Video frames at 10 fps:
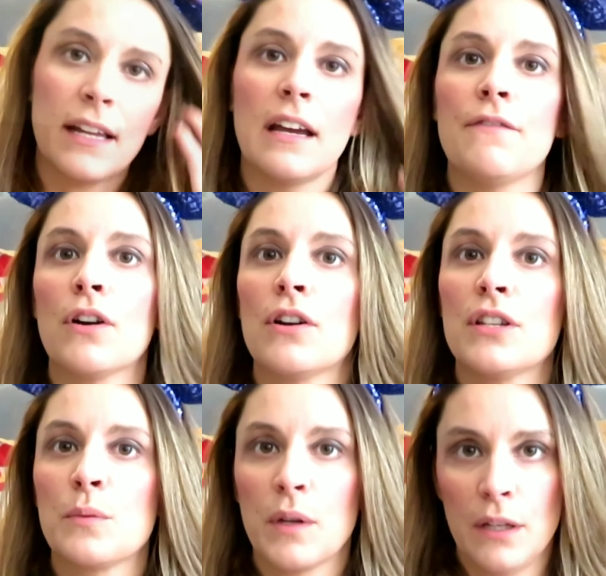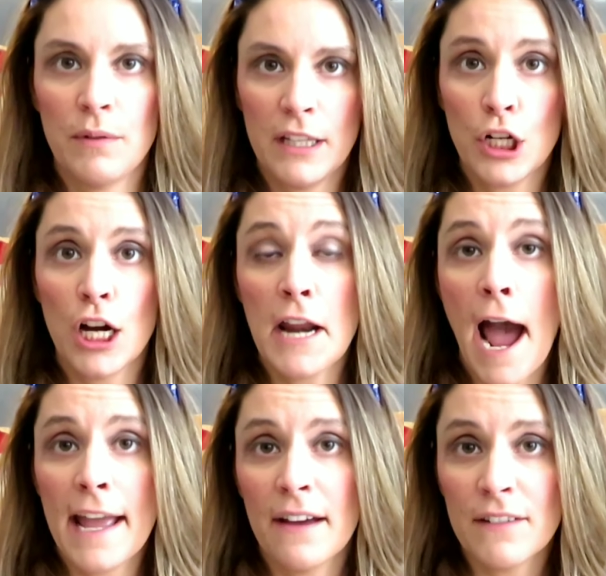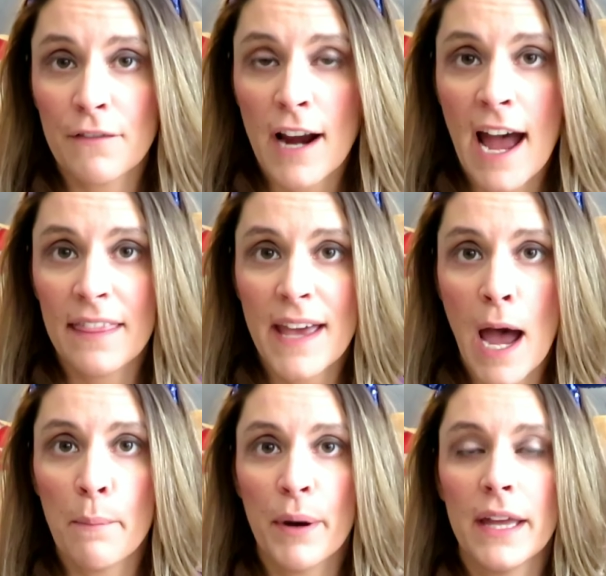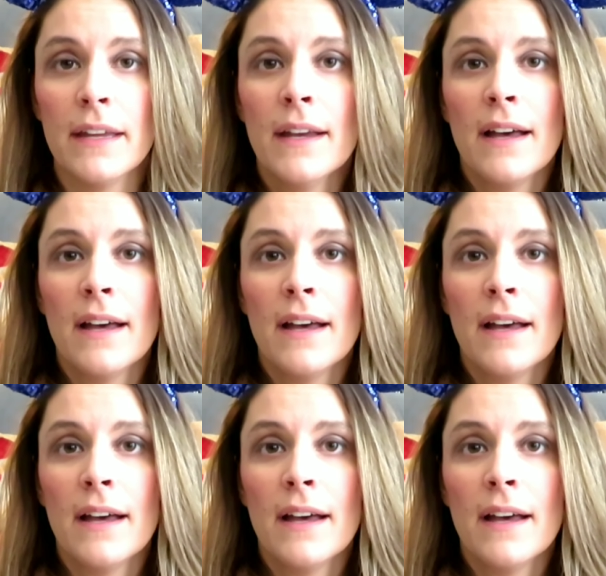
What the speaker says: that I've heard is really, really good. I have never had that, but